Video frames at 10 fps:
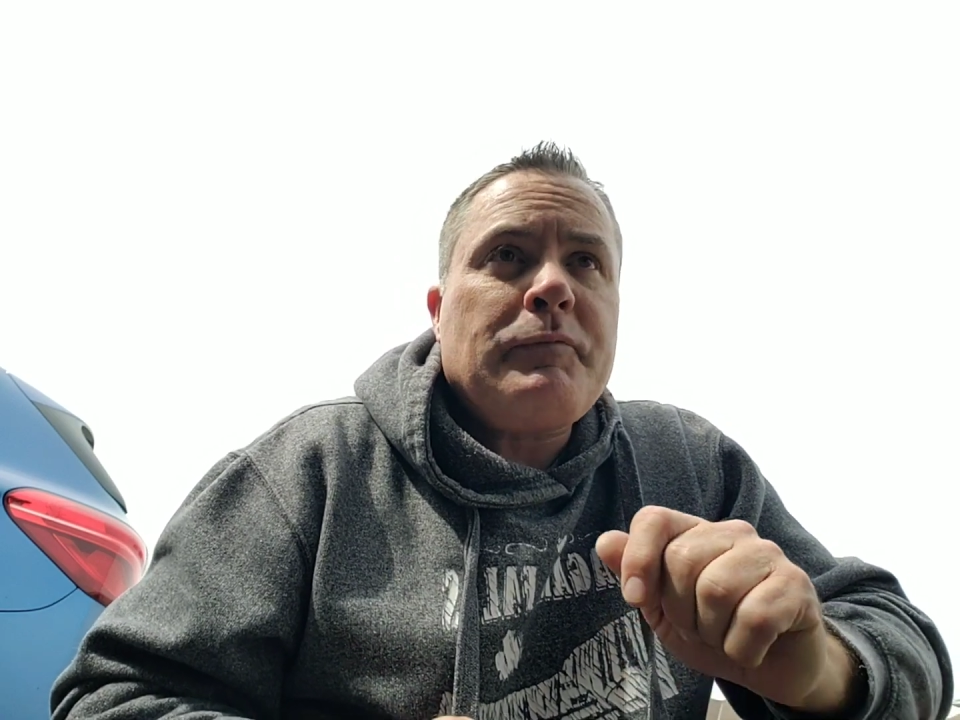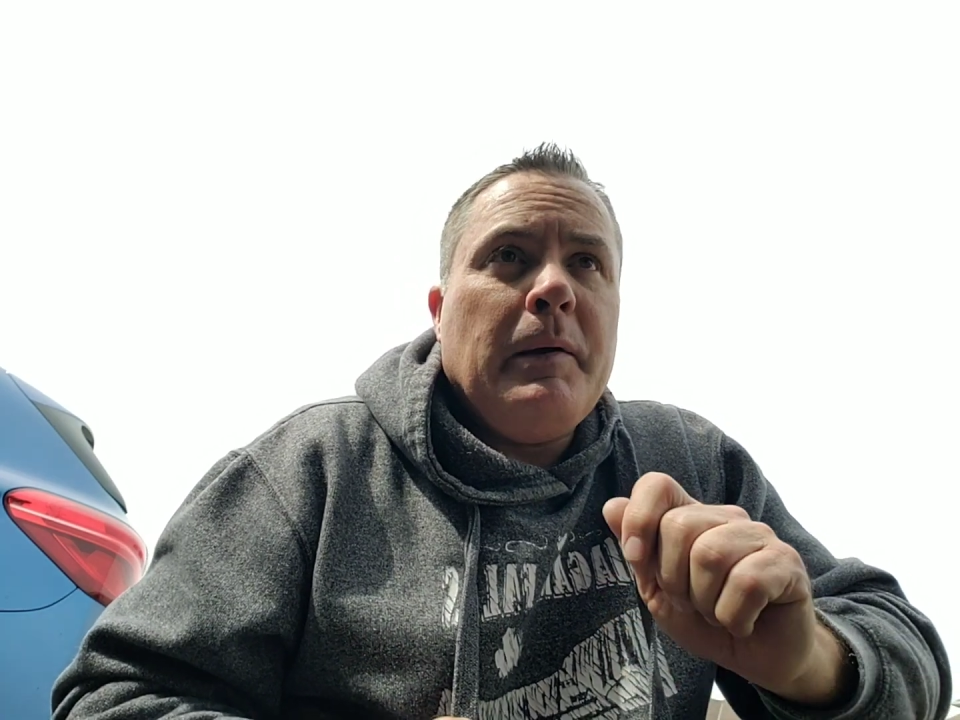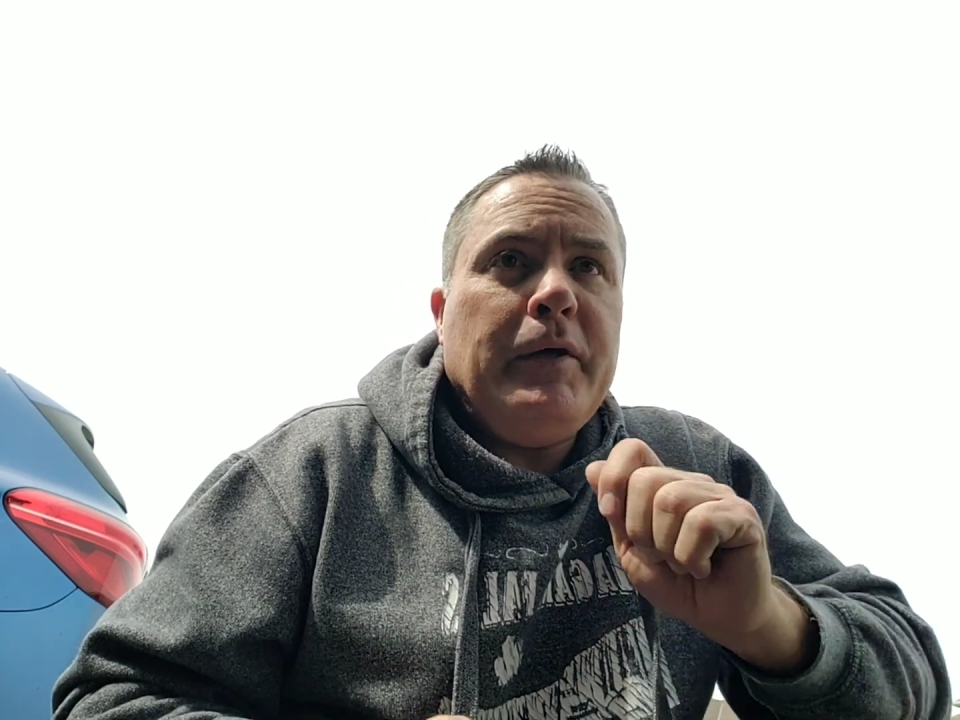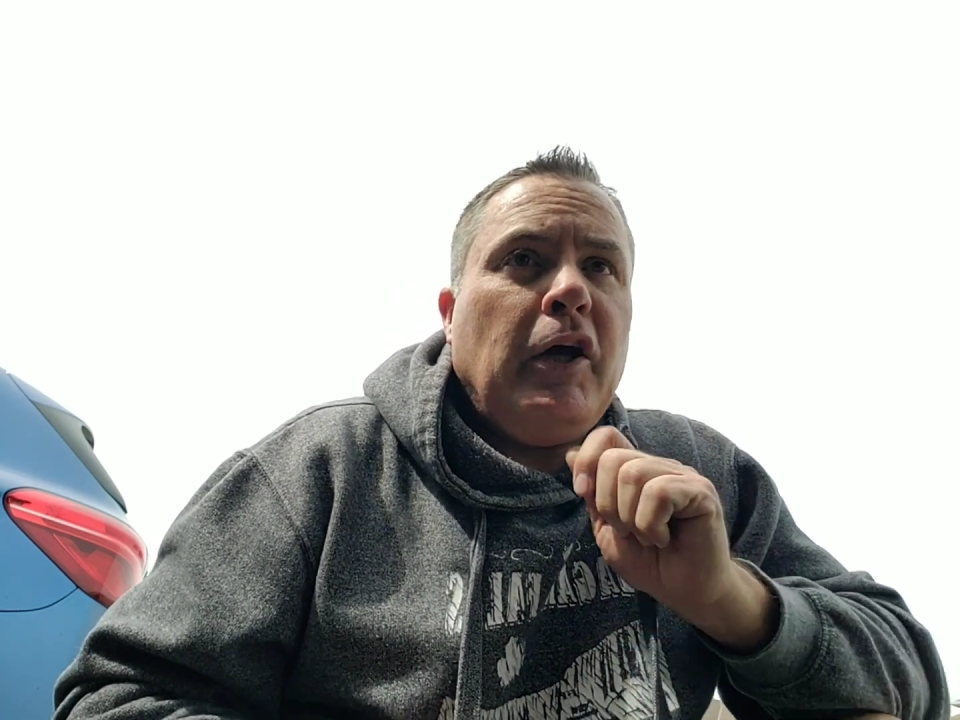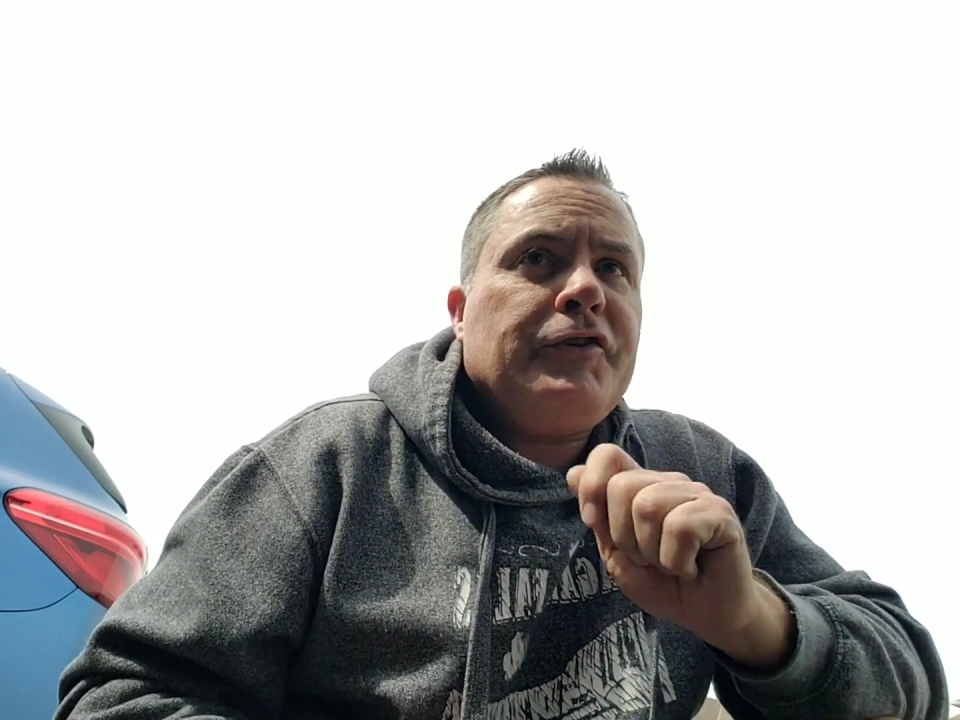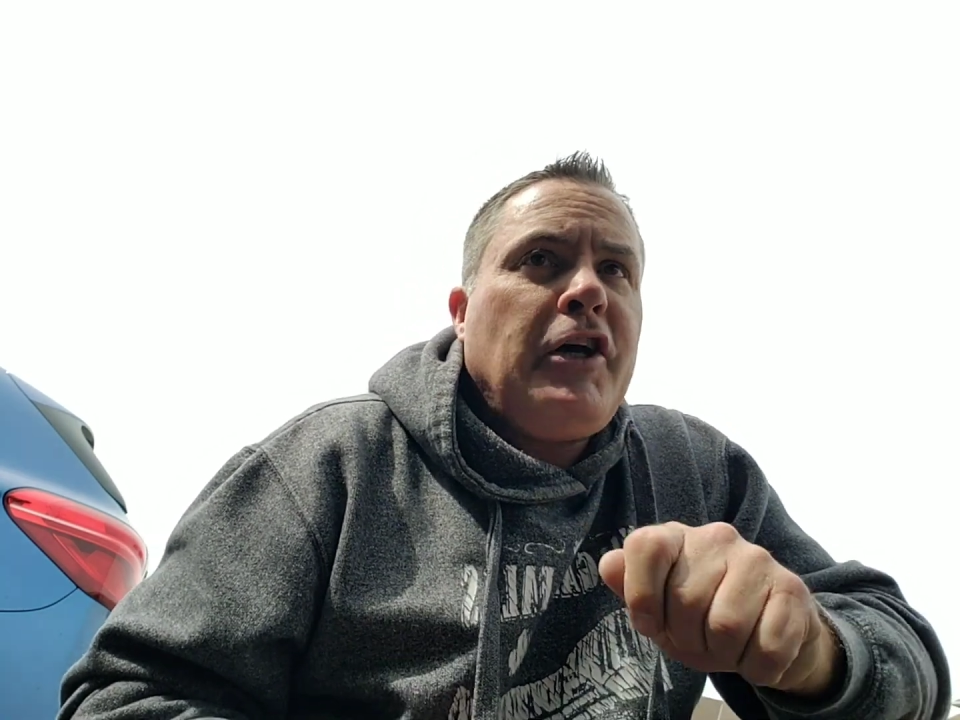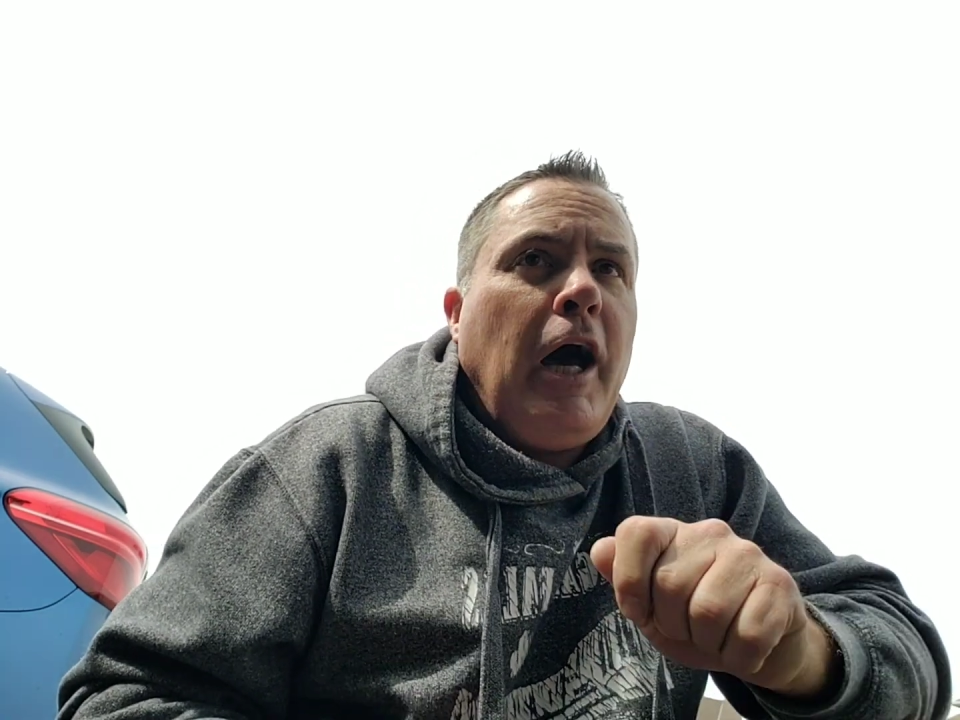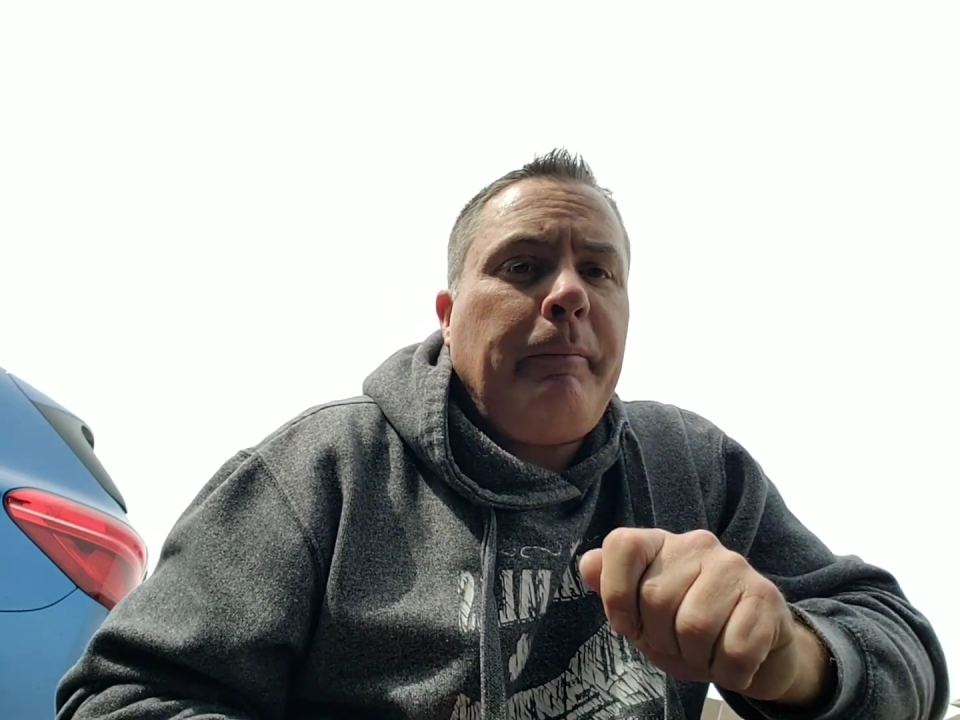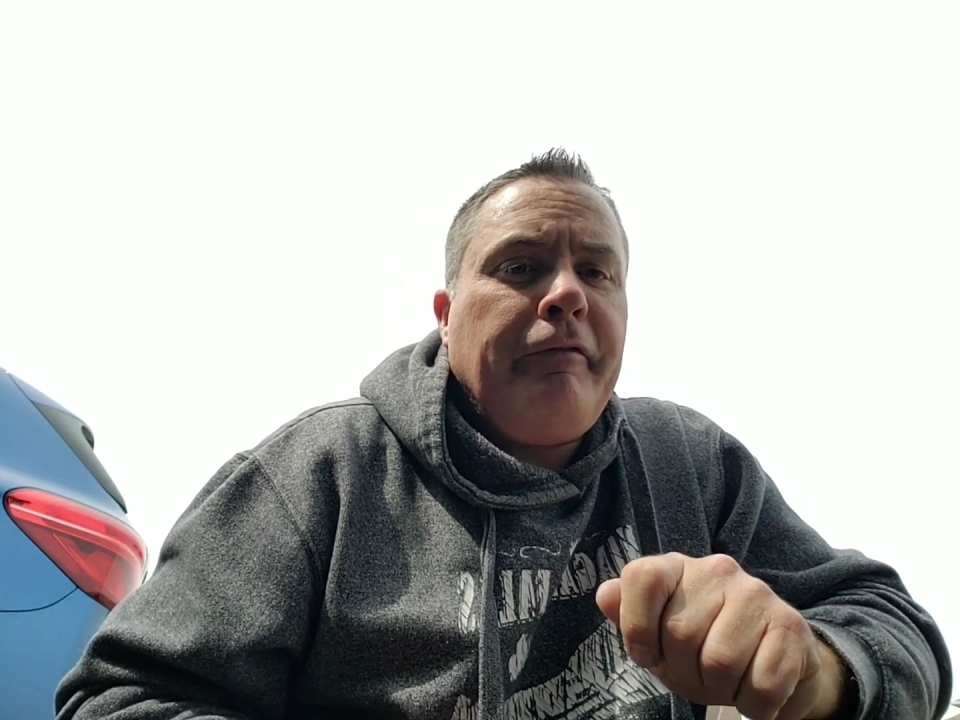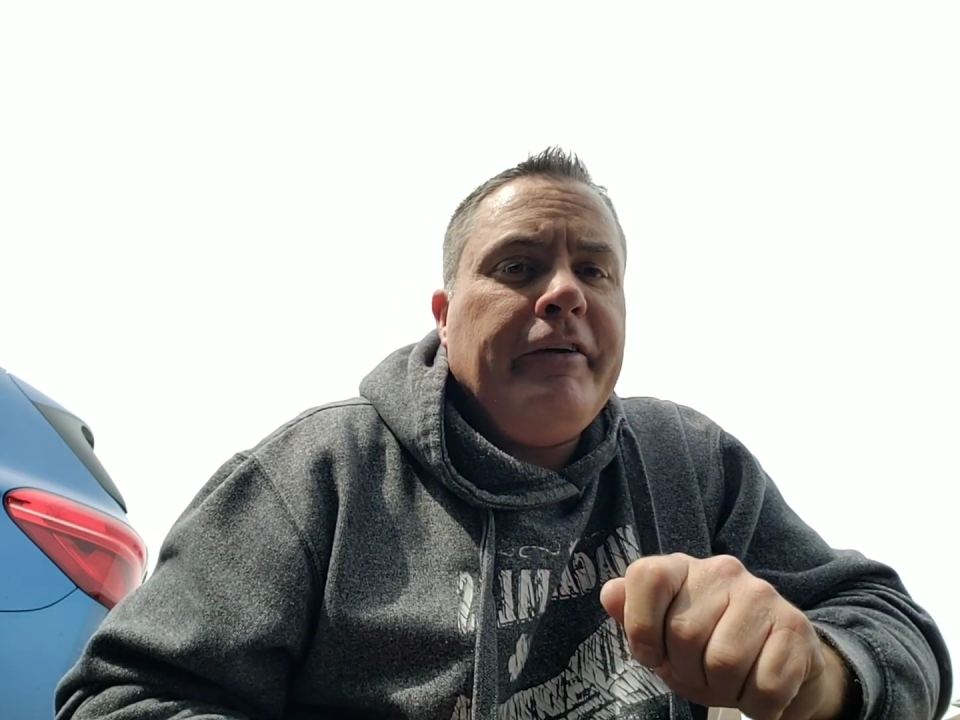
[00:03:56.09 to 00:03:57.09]
be on
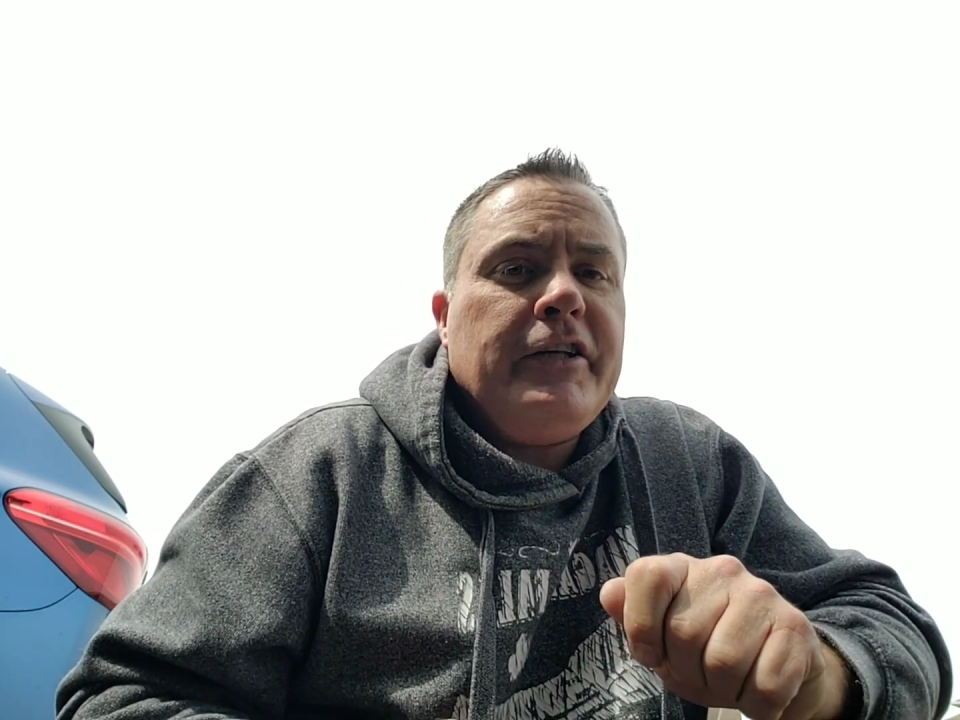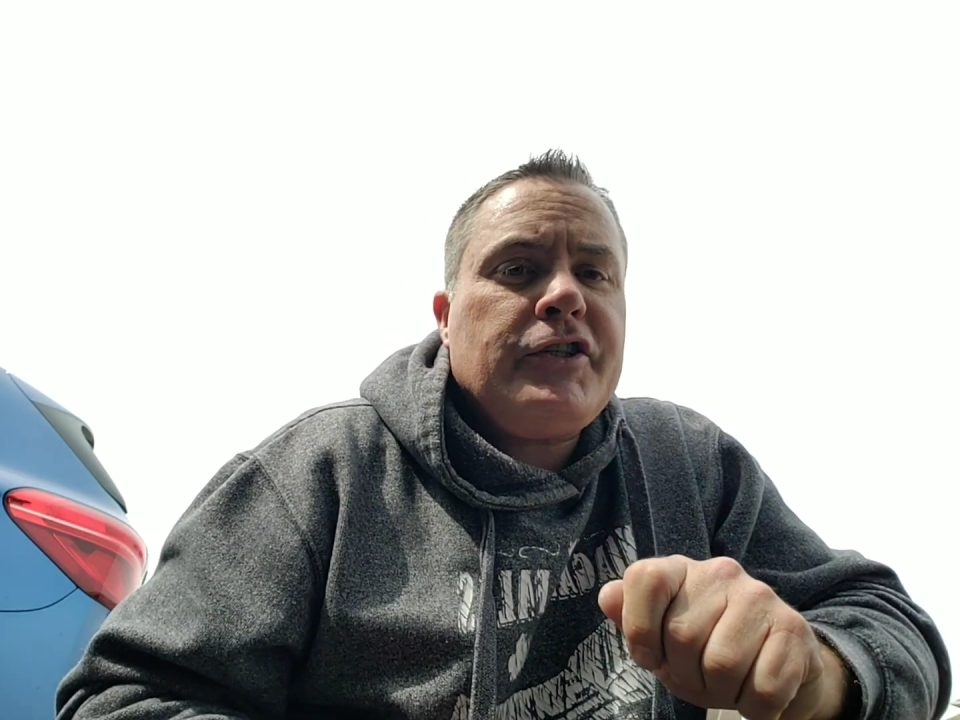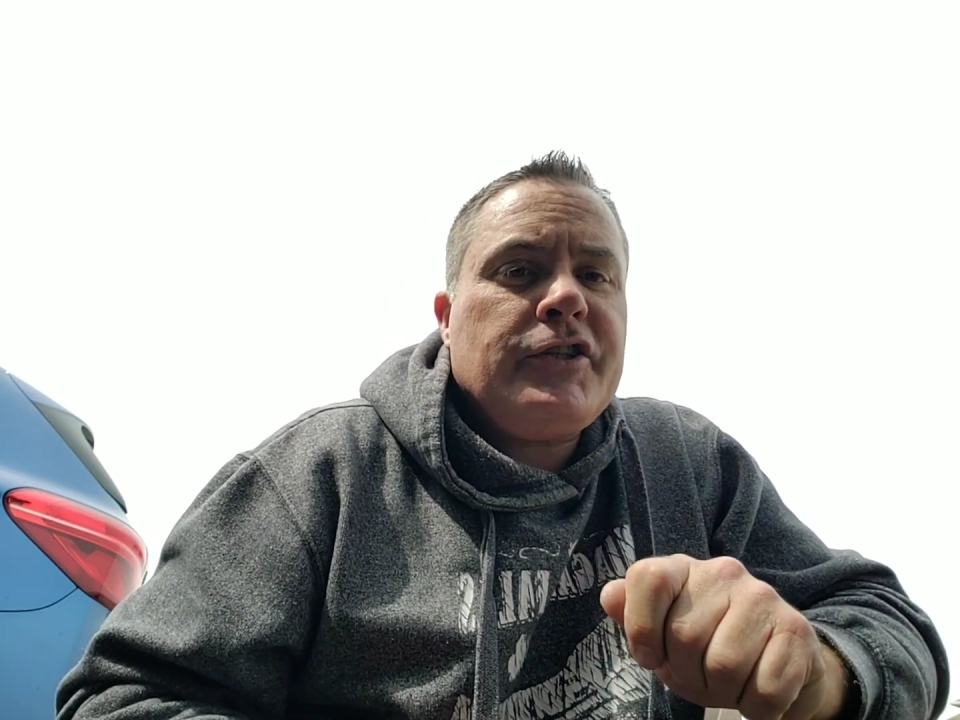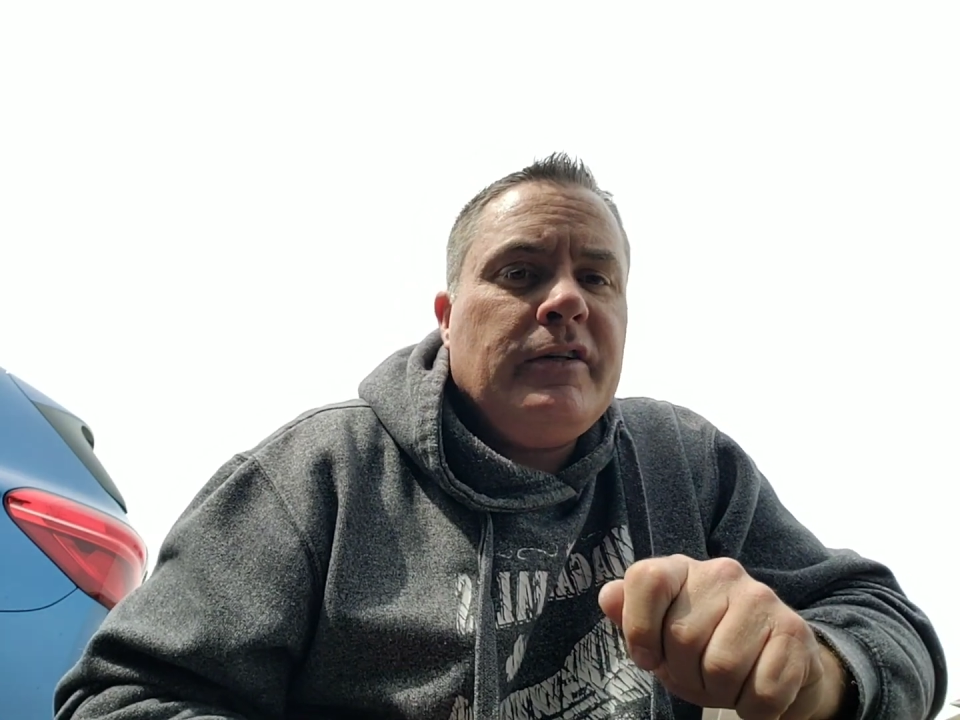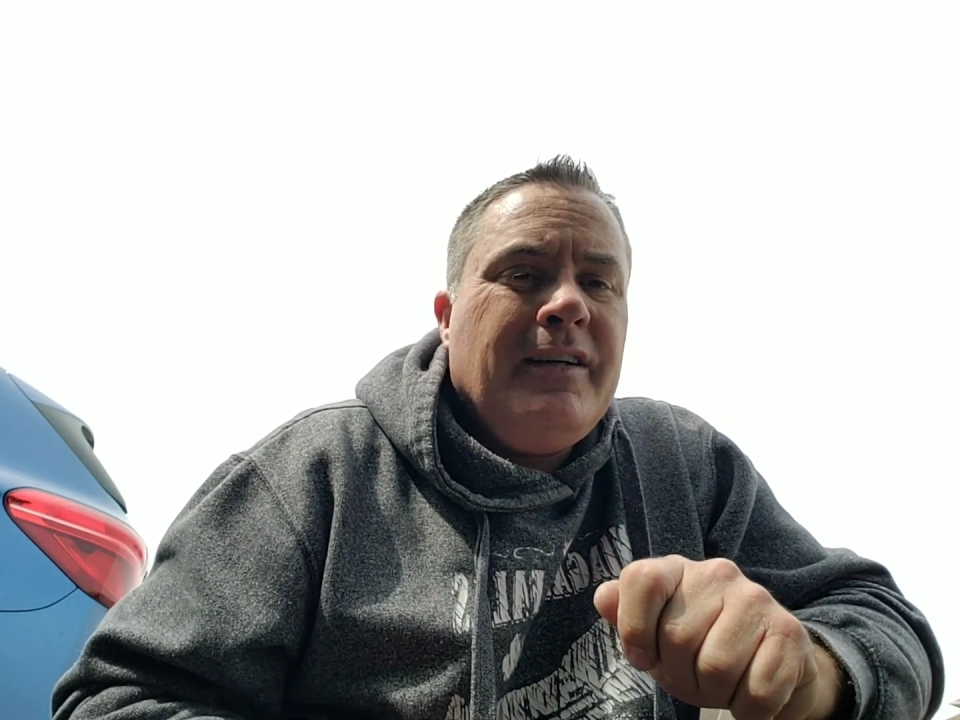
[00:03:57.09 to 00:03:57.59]
top of fish